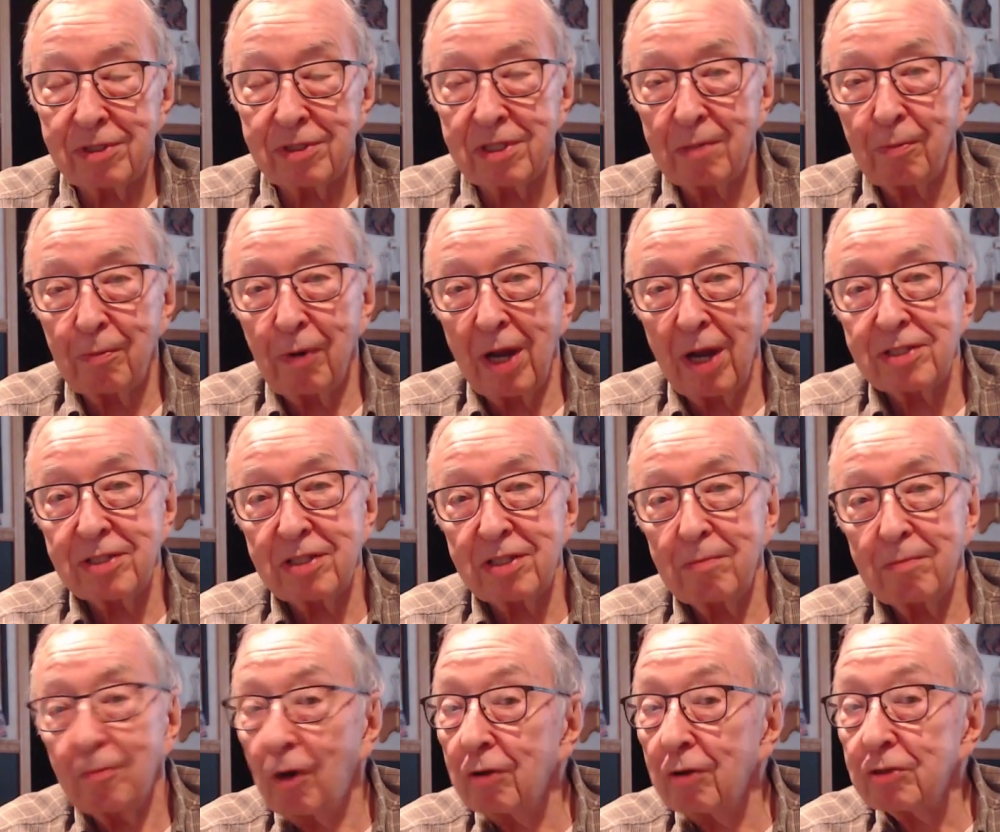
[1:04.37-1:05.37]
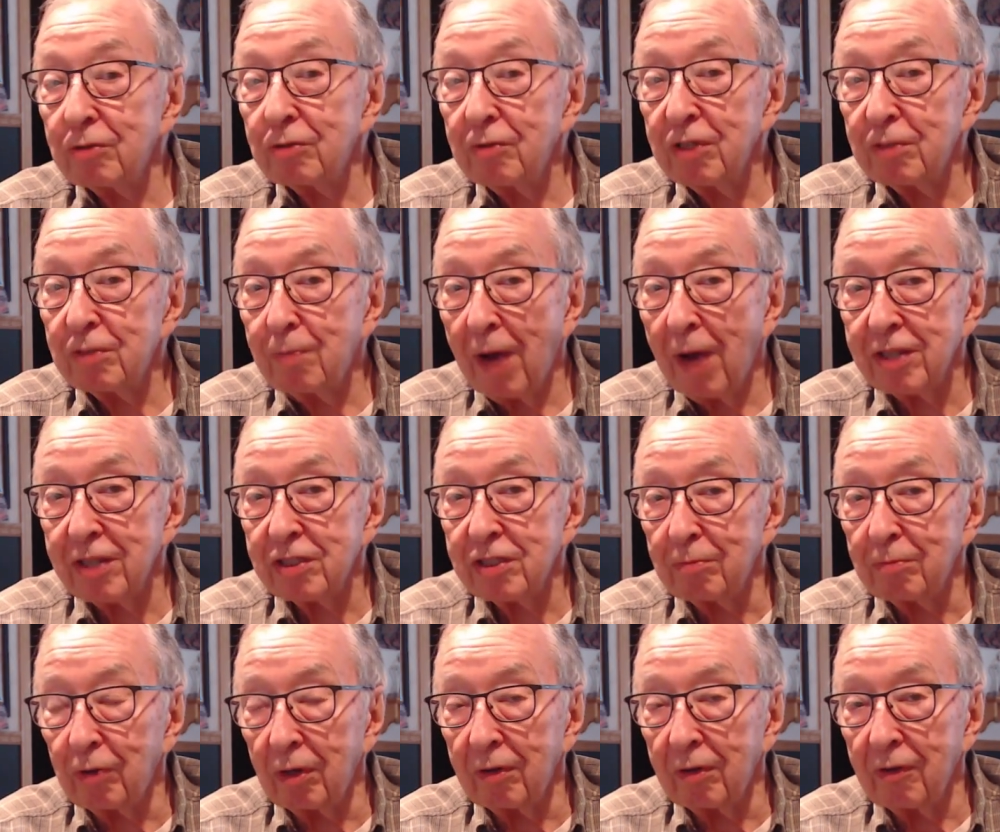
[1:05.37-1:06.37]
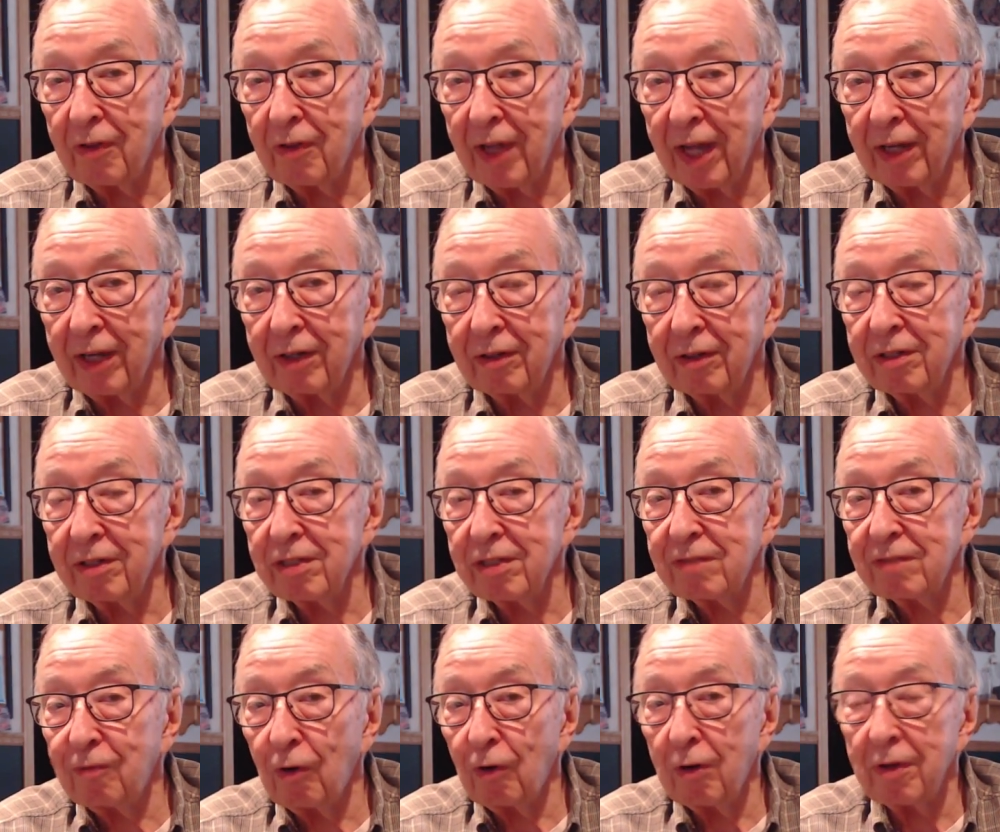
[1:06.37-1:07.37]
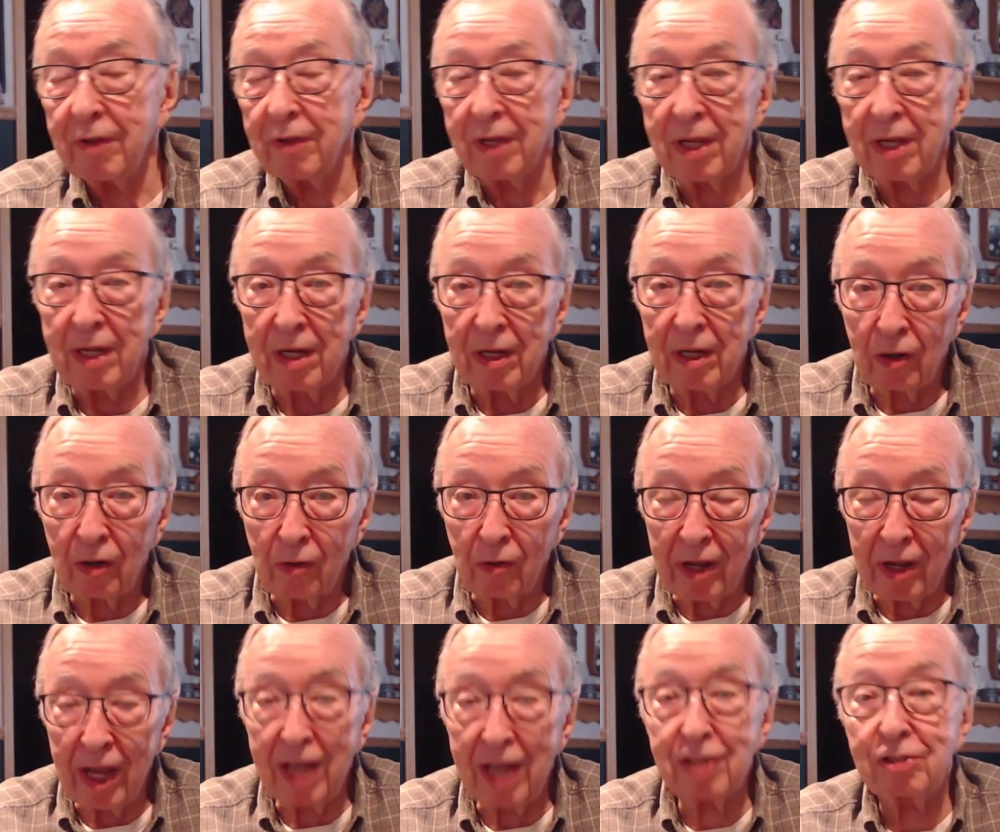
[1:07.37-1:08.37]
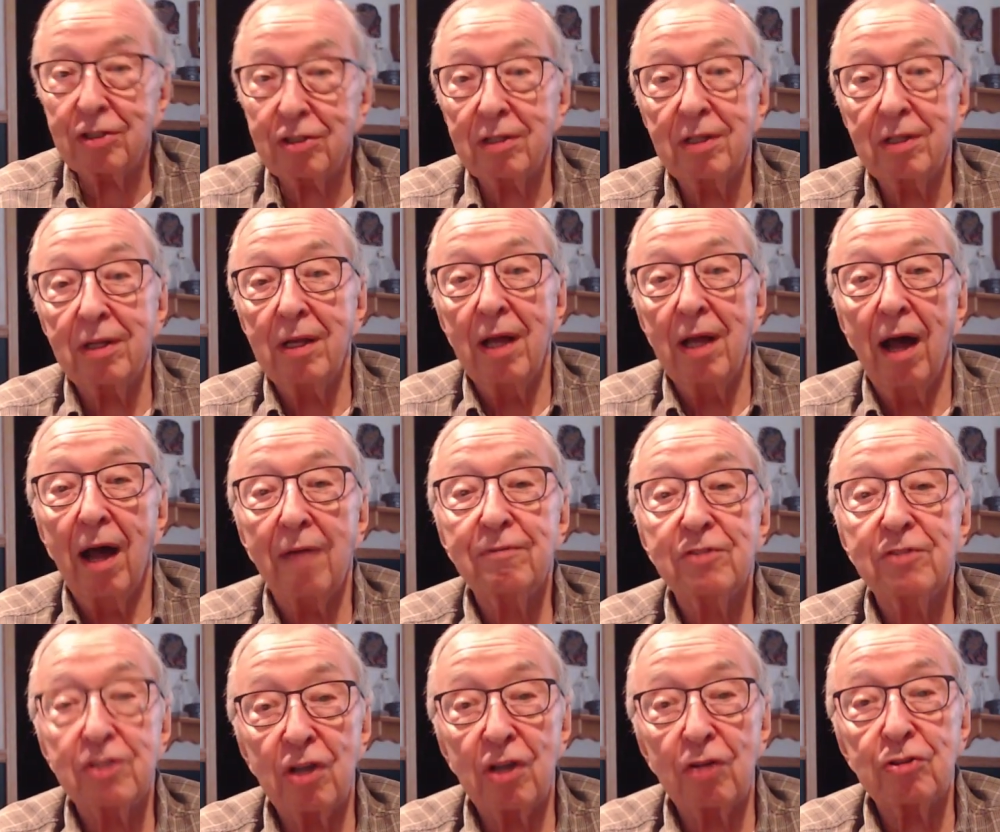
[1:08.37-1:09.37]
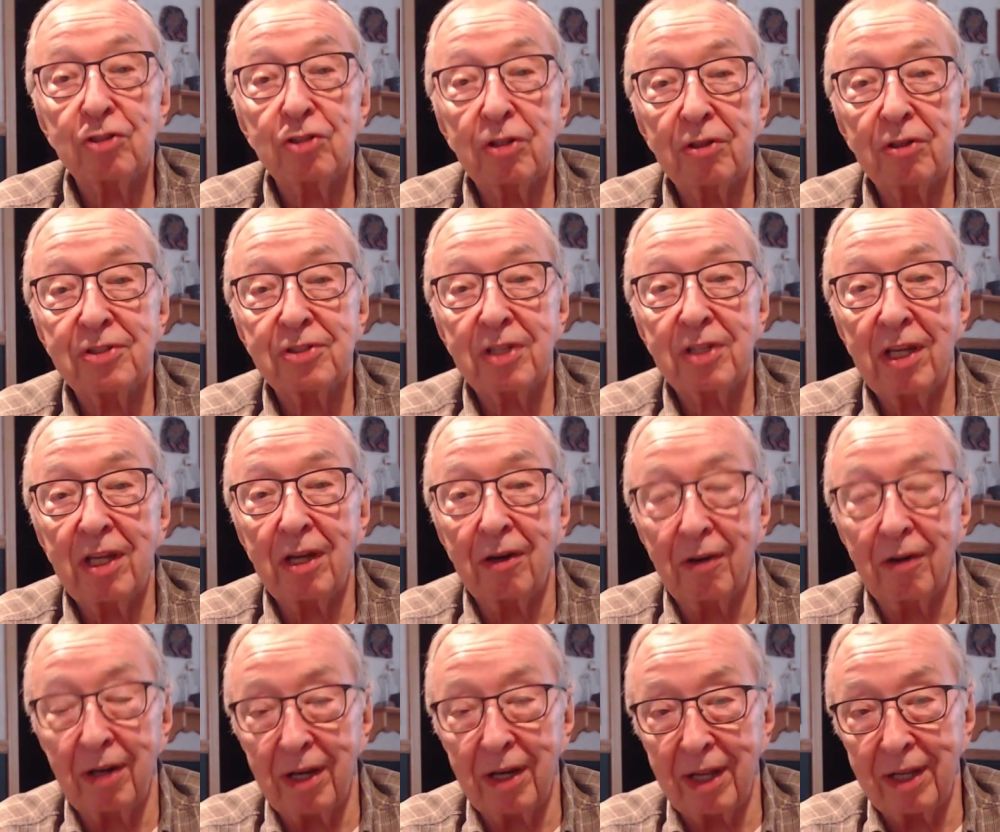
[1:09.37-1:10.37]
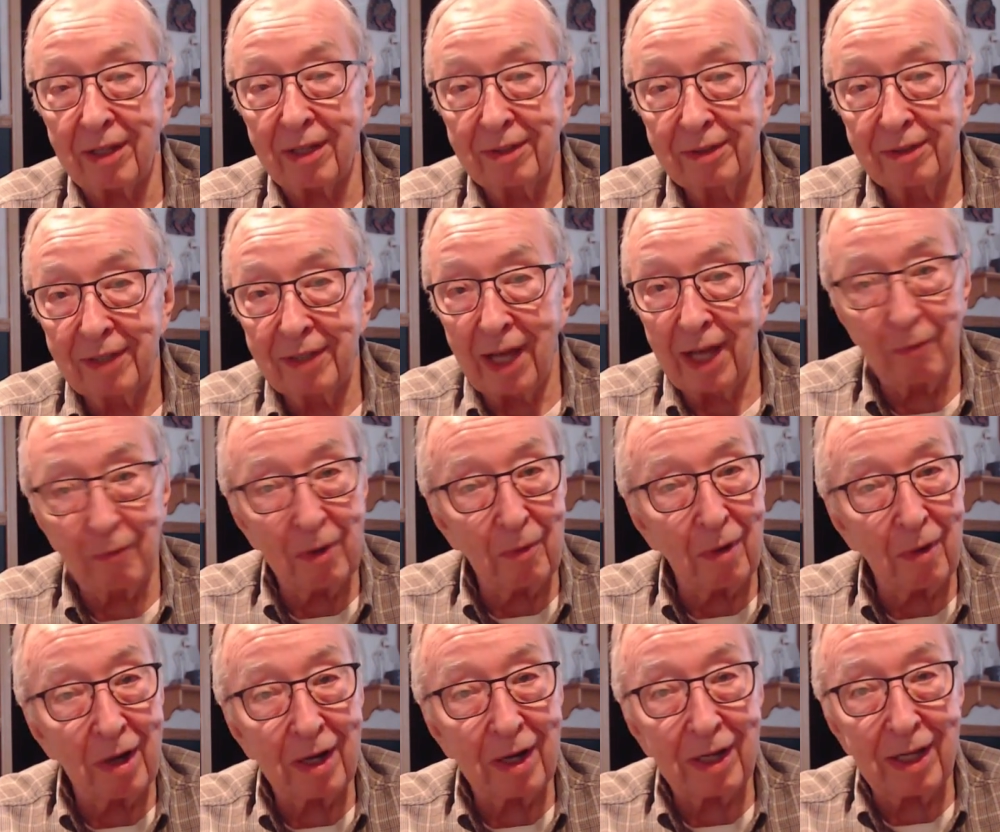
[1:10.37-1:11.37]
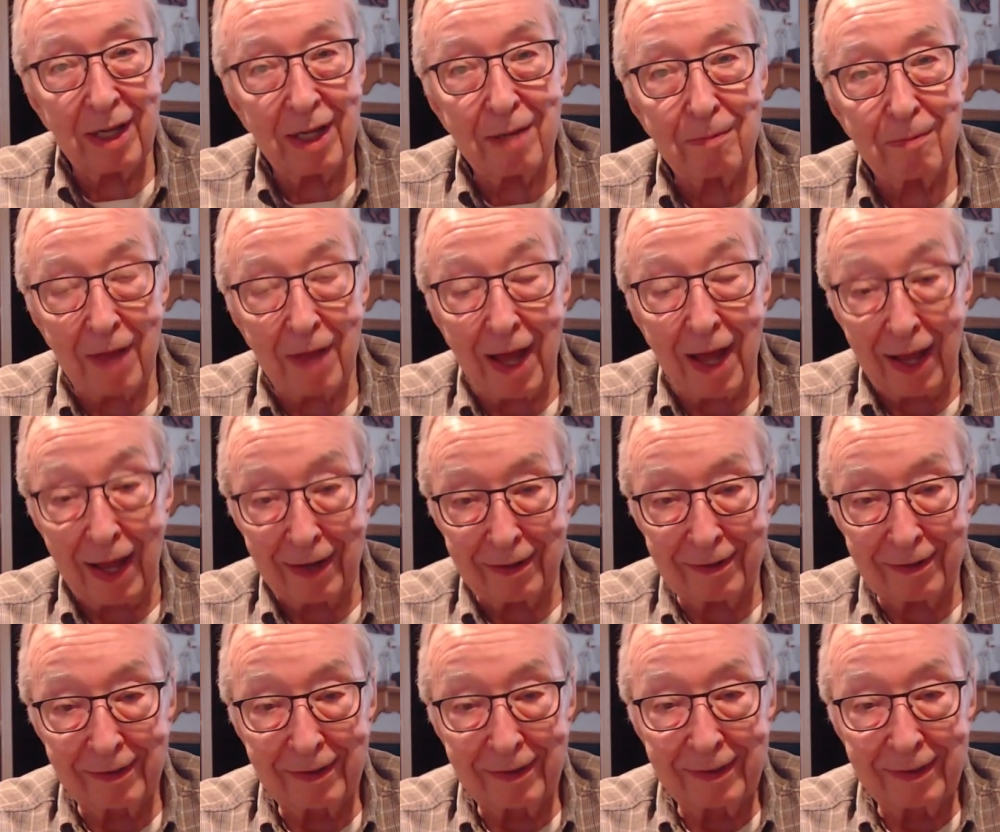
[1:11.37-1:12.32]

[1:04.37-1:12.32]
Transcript: the president most responsible, thank goodness, for the creation of Social Security, and we want to keep that.